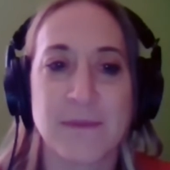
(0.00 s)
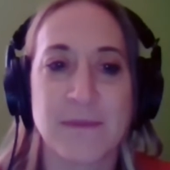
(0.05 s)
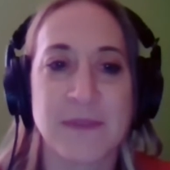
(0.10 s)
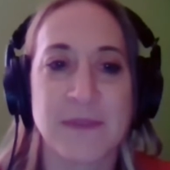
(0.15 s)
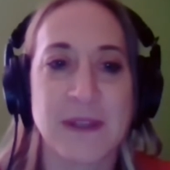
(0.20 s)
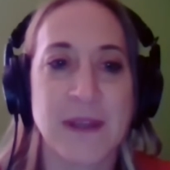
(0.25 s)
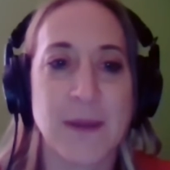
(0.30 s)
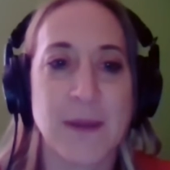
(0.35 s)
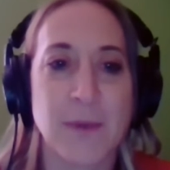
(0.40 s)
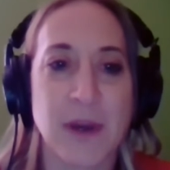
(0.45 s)

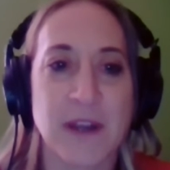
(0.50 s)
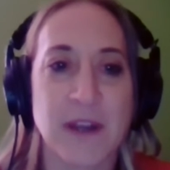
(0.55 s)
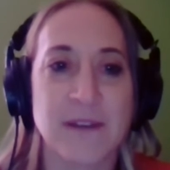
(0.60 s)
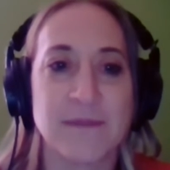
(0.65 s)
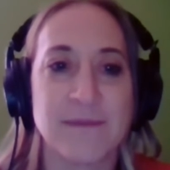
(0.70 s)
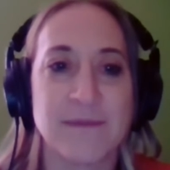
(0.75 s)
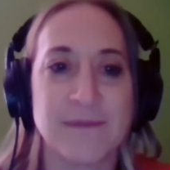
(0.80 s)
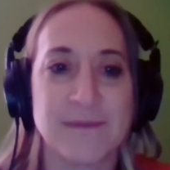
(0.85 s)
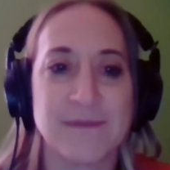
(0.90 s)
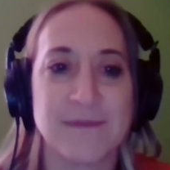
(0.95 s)
come on,
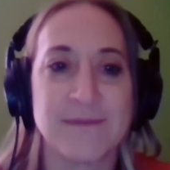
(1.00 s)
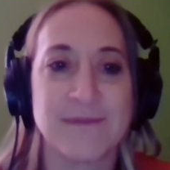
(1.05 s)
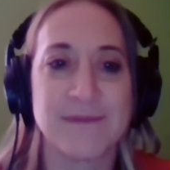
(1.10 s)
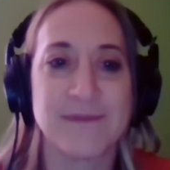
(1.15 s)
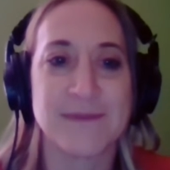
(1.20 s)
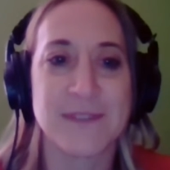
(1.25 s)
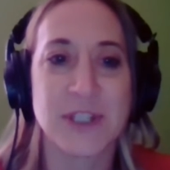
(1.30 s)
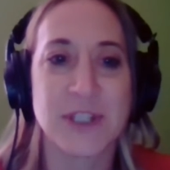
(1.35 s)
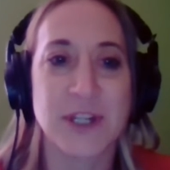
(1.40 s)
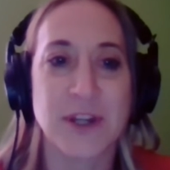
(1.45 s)

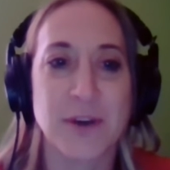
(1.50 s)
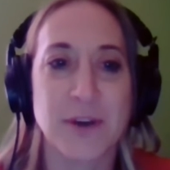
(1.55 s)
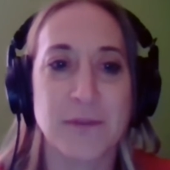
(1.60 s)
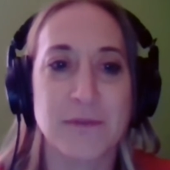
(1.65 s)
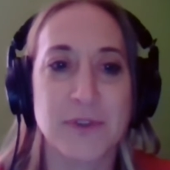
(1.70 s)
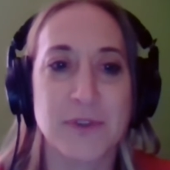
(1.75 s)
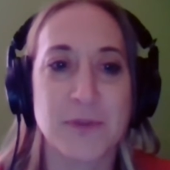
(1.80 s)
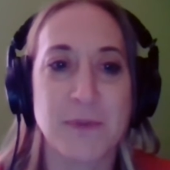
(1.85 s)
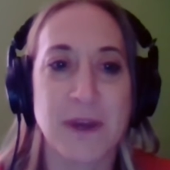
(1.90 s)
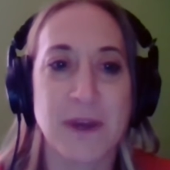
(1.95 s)
Gino,
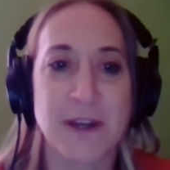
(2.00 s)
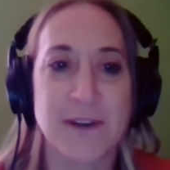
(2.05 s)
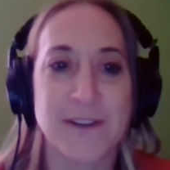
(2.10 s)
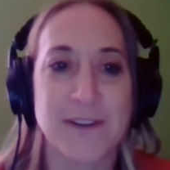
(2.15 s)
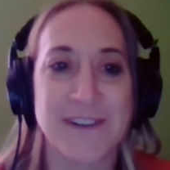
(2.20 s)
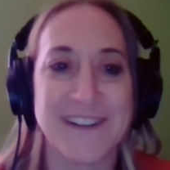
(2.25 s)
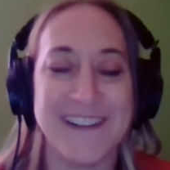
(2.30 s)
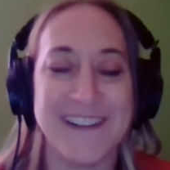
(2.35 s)
do better.